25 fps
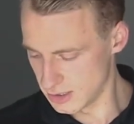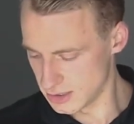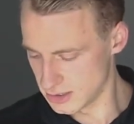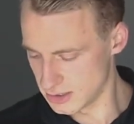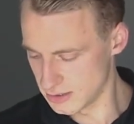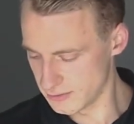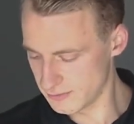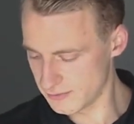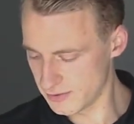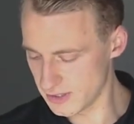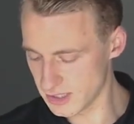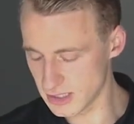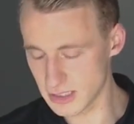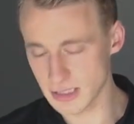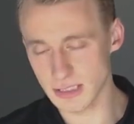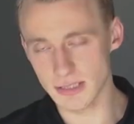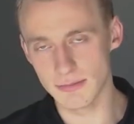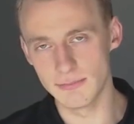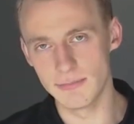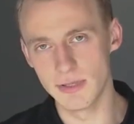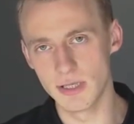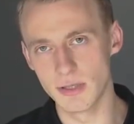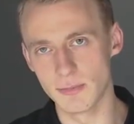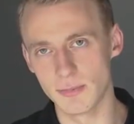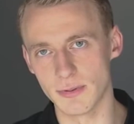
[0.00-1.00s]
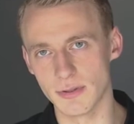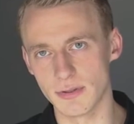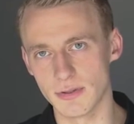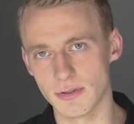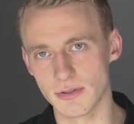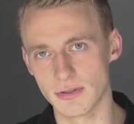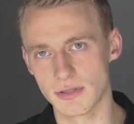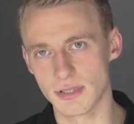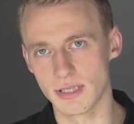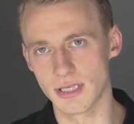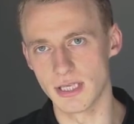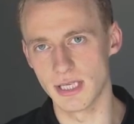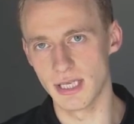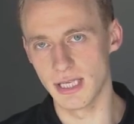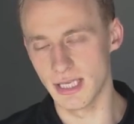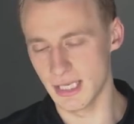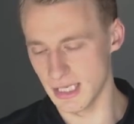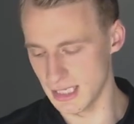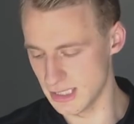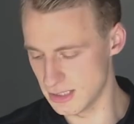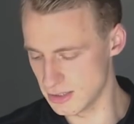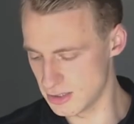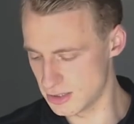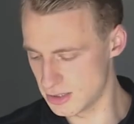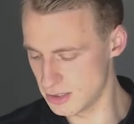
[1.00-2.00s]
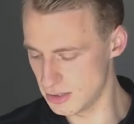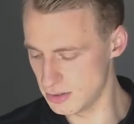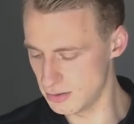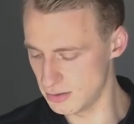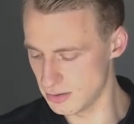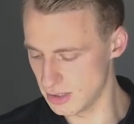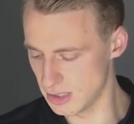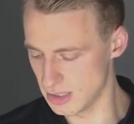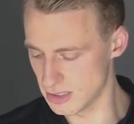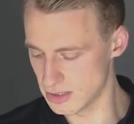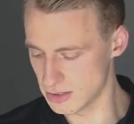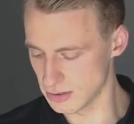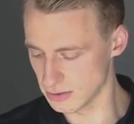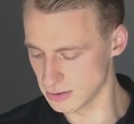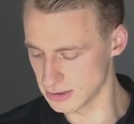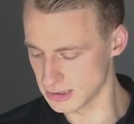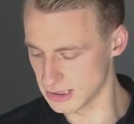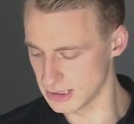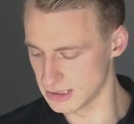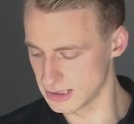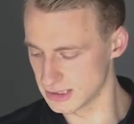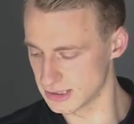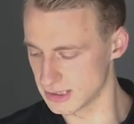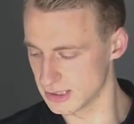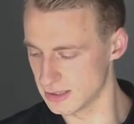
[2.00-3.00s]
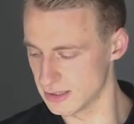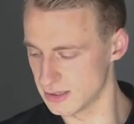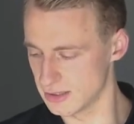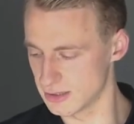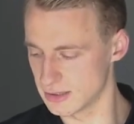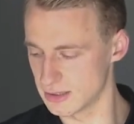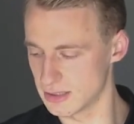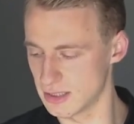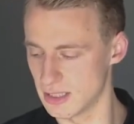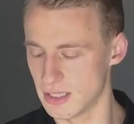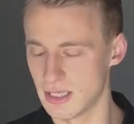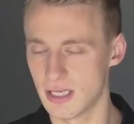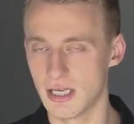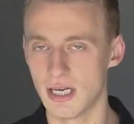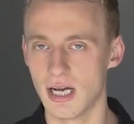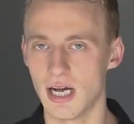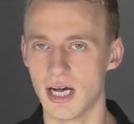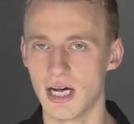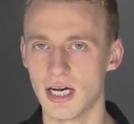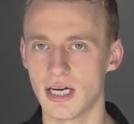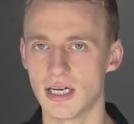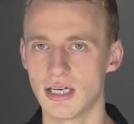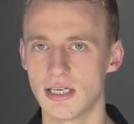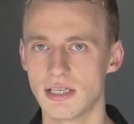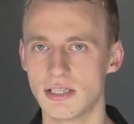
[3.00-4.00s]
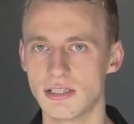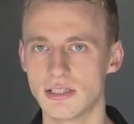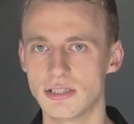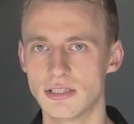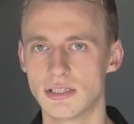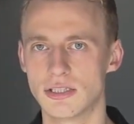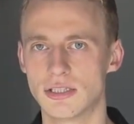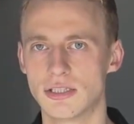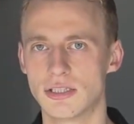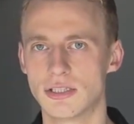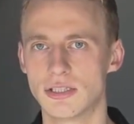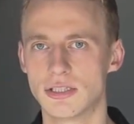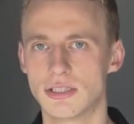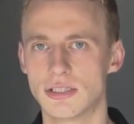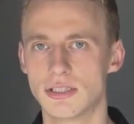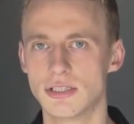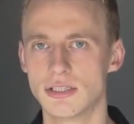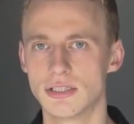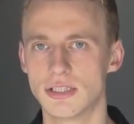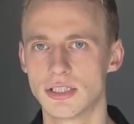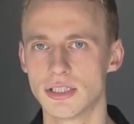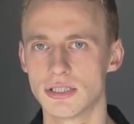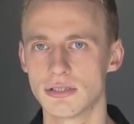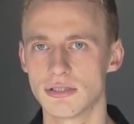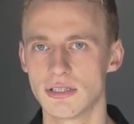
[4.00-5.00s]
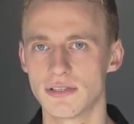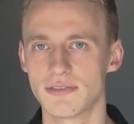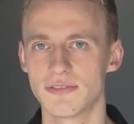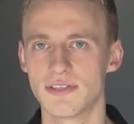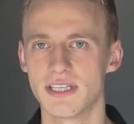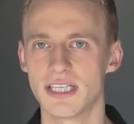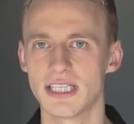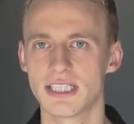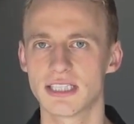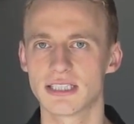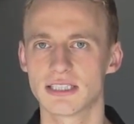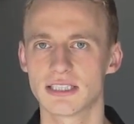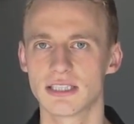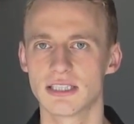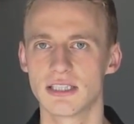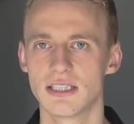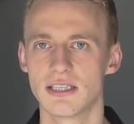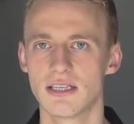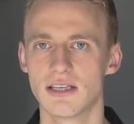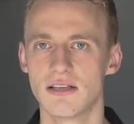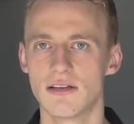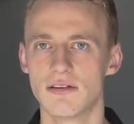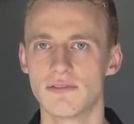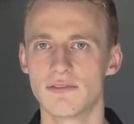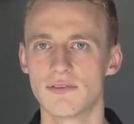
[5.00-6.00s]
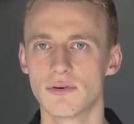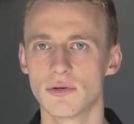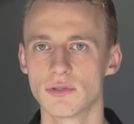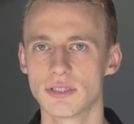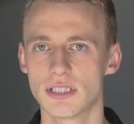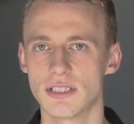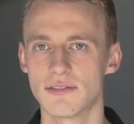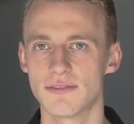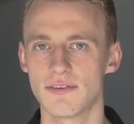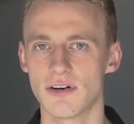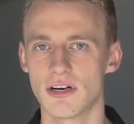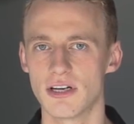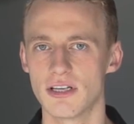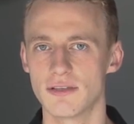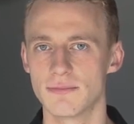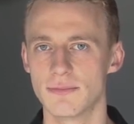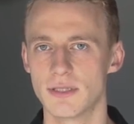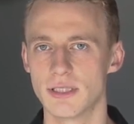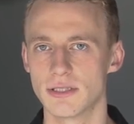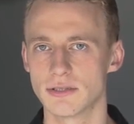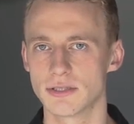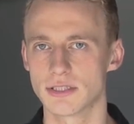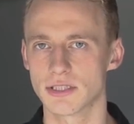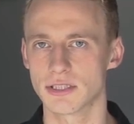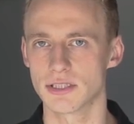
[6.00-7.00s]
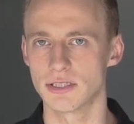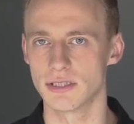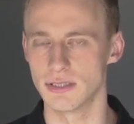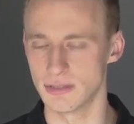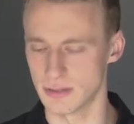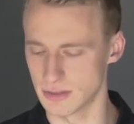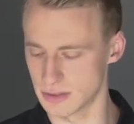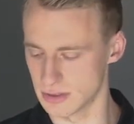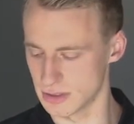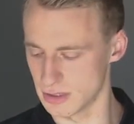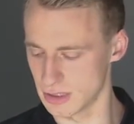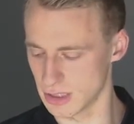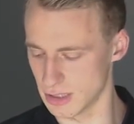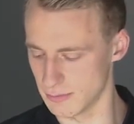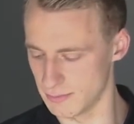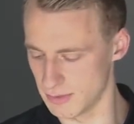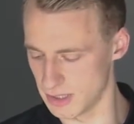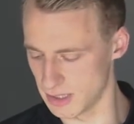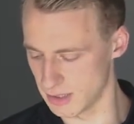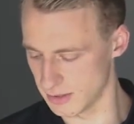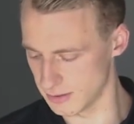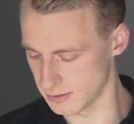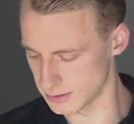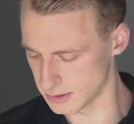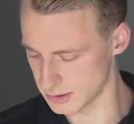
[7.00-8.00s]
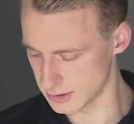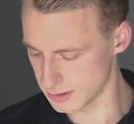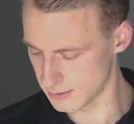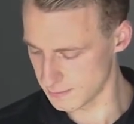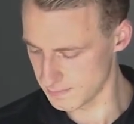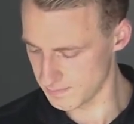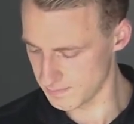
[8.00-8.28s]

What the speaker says: To fix millboard to the joist insert, our Durafix 45mm screws can be used.